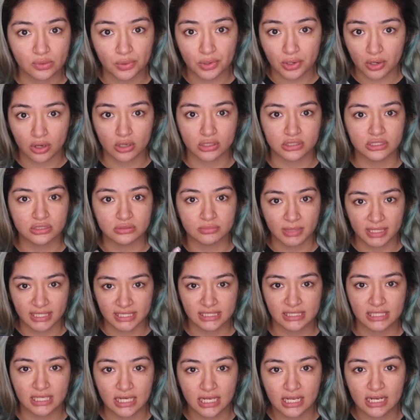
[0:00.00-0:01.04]
going on to my
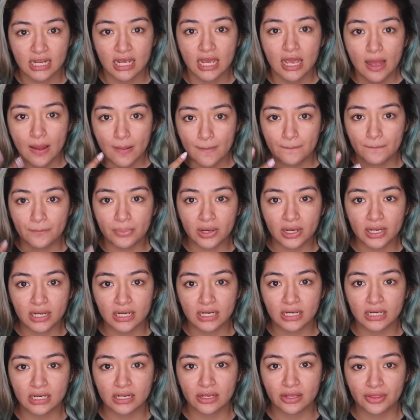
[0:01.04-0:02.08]
skin,
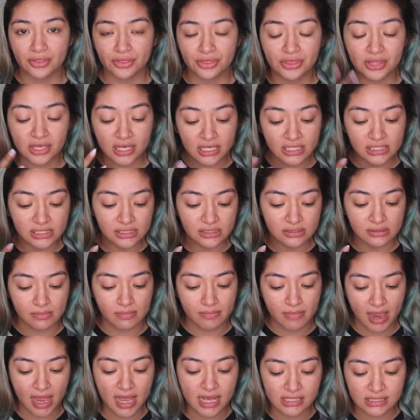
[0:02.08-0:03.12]
but this
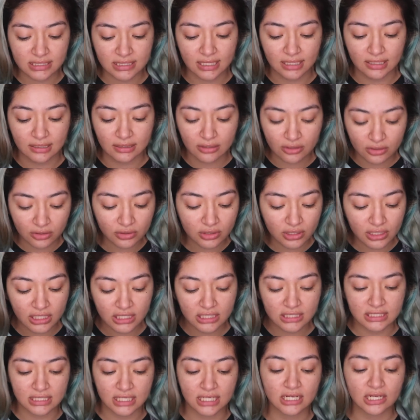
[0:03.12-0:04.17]
mask
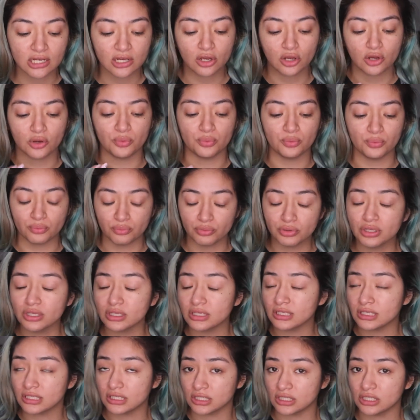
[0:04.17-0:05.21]
literally did a
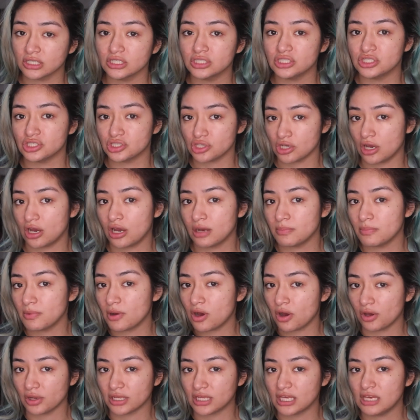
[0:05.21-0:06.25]
really good job
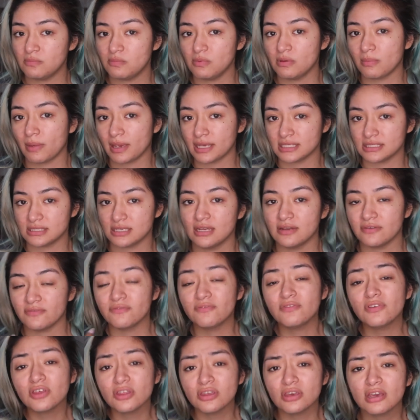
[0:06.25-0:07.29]
on keeping my skin
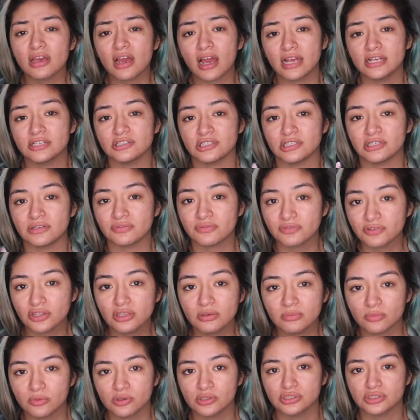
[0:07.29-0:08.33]
feeling hydrated,
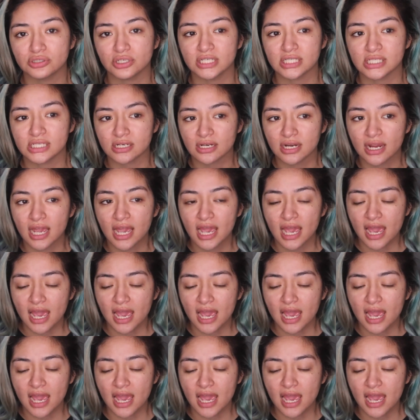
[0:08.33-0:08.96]
feeling moisturizer,